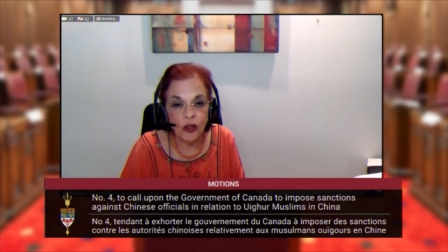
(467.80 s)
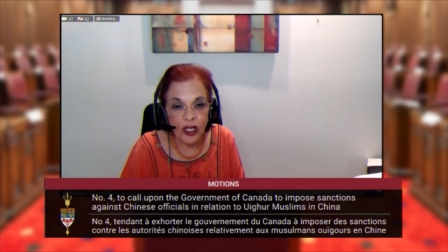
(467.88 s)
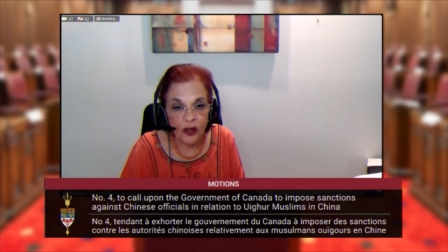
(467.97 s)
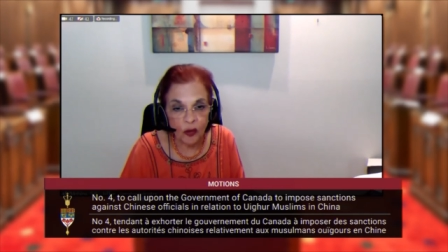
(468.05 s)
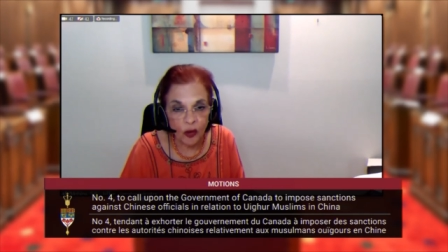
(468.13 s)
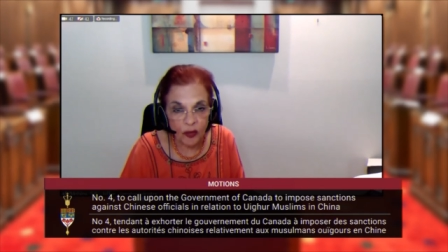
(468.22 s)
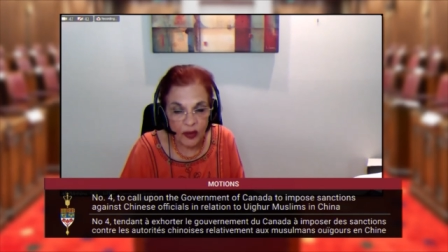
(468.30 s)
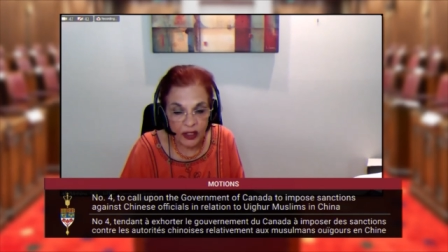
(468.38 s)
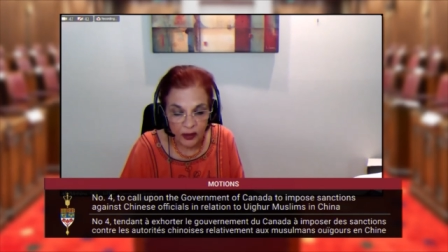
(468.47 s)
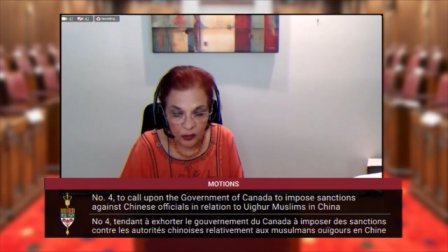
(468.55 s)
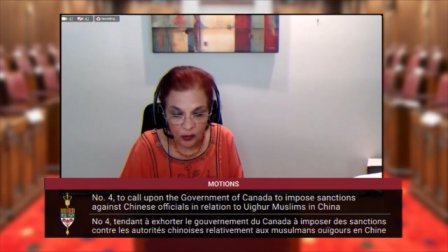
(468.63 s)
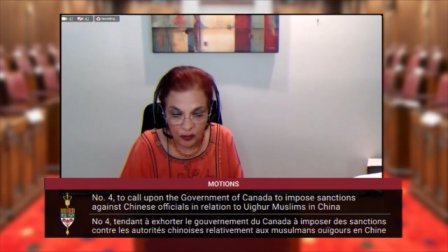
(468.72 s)
a
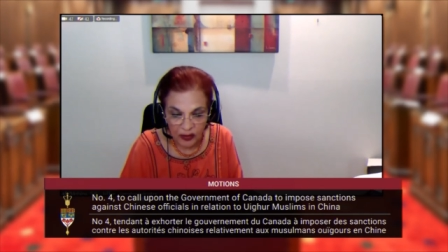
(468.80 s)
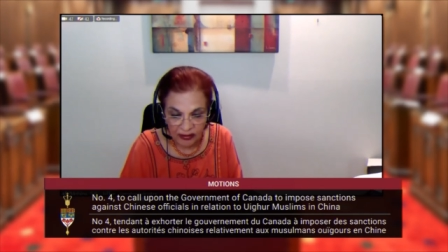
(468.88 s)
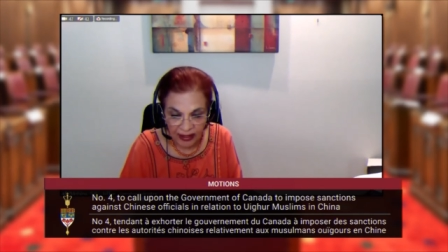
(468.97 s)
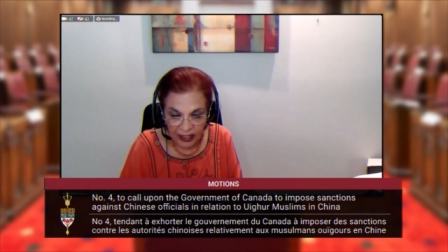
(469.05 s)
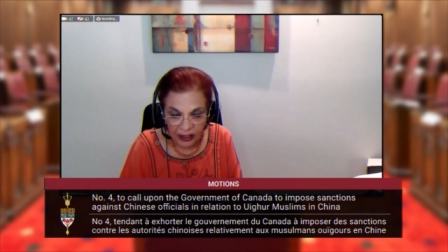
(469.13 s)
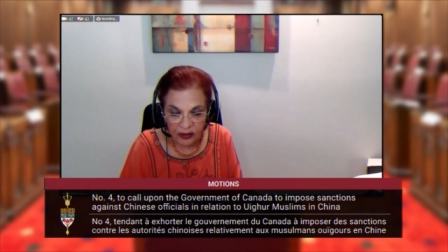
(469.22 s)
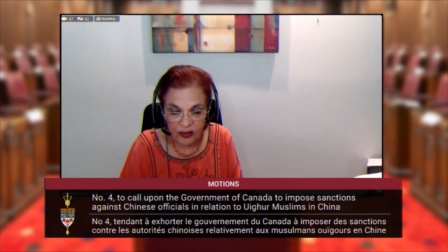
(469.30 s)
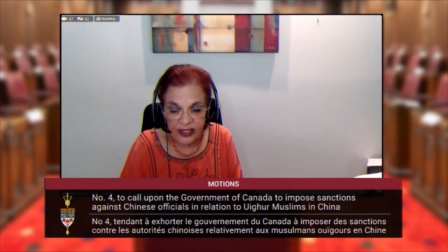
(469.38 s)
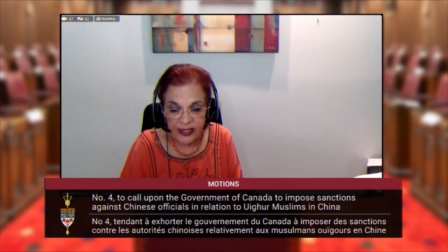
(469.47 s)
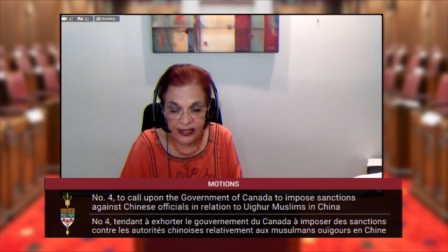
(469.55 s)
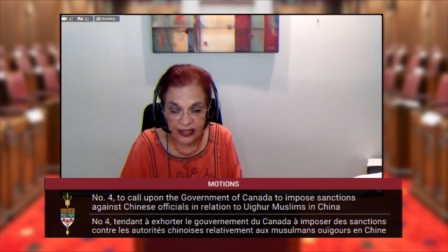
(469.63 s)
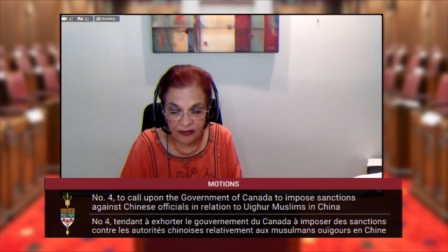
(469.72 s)
woman who
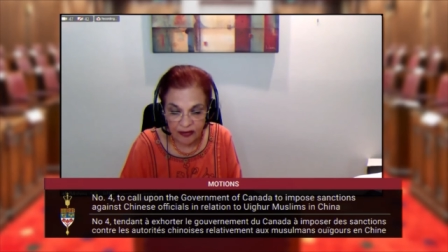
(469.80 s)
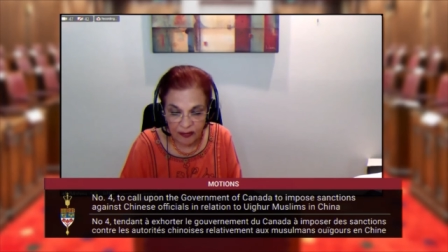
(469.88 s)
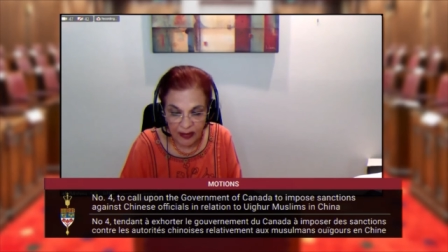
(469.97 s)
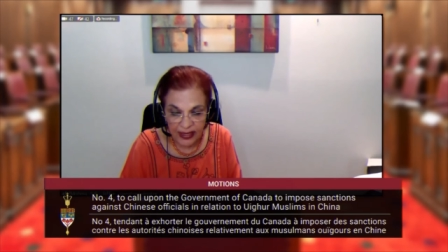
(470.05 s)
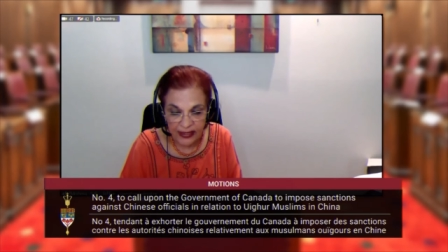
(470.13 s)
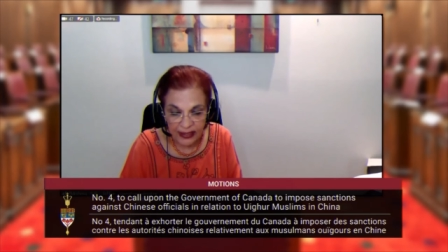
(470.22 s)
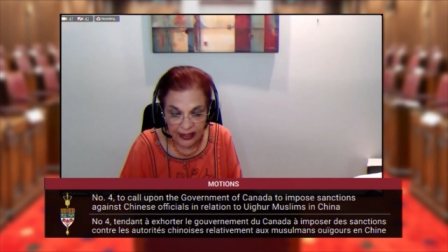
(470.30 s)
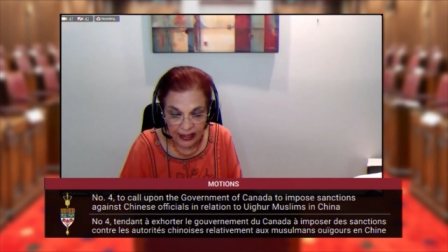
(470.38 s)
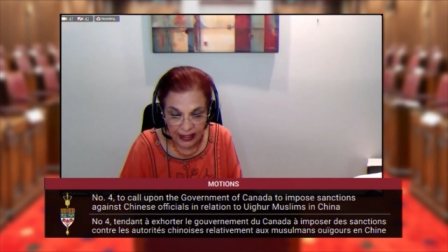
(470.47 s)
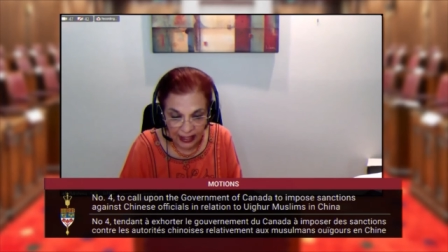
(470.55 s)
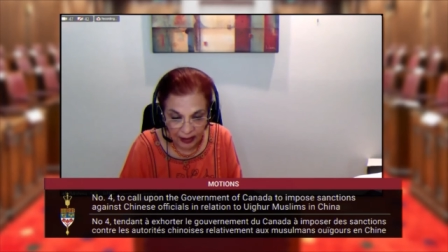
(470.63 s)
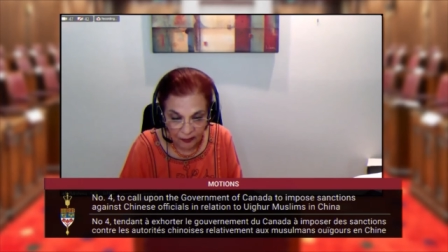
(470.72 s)
miraculously remained
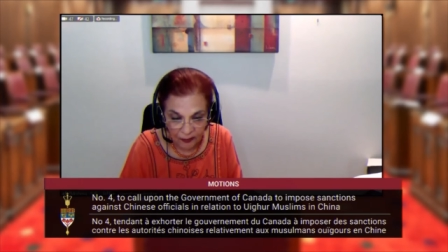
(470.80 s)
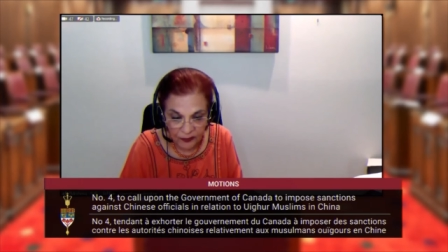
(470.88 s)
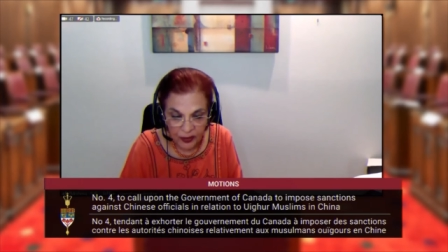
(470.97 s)
alive